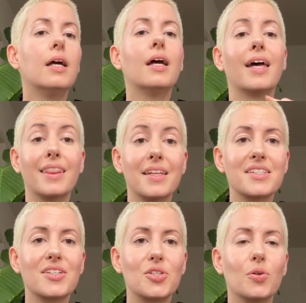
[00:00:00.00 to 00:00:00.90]
and
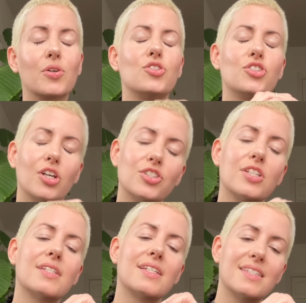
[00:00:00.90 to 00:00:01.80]
listen to a
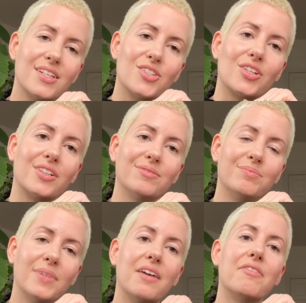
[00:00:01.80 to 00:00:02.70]
judge's decision
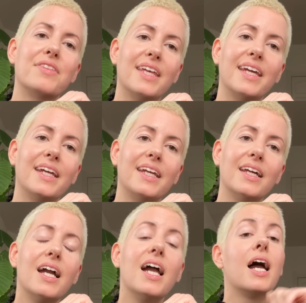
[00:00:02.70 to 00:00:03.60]
if
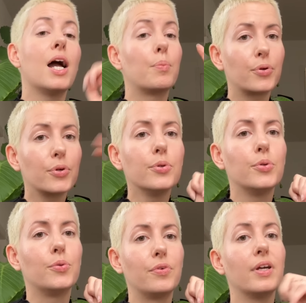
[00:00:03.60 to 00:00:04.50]
they
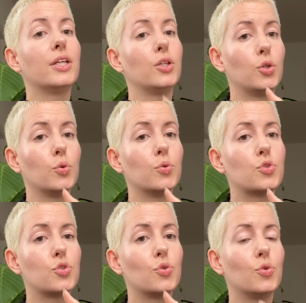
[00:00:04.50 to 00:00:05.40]
approve you
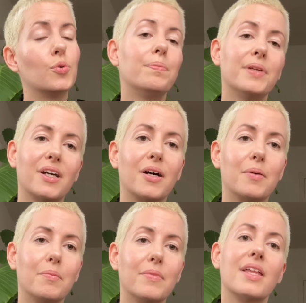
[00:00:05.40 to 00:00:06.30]
to
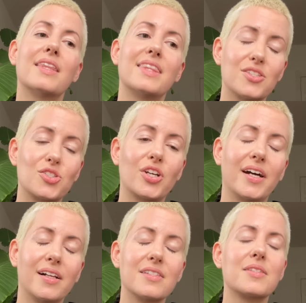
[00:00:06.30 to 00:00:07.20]
become this
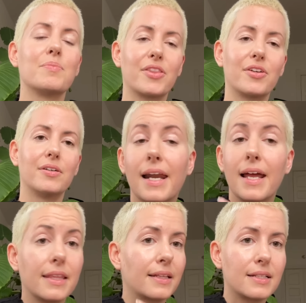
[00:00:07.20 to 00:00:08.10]
child's mother. And I
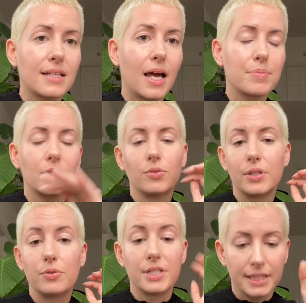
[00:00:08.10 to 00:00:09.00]
think that's absolutely
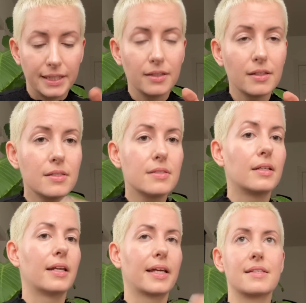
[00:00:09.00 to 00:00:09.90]
ridiculous
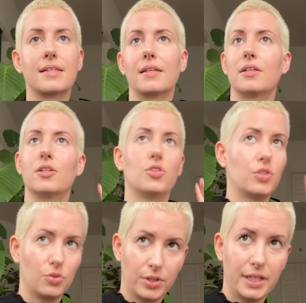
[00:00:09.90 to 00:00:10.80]
and, like I said,
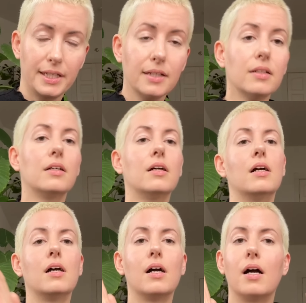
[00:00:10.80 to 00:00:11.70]
degrading.
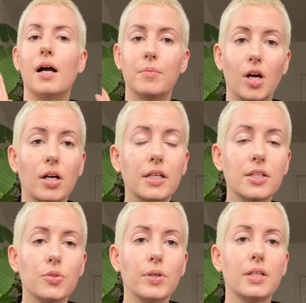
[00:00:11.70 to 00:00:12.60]
I'm not gonna
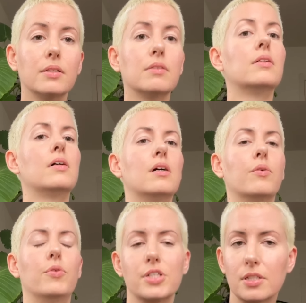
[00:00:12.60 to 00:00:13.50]
do it.
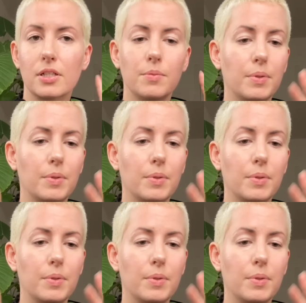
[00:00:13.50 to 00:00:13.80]
We're just gonna be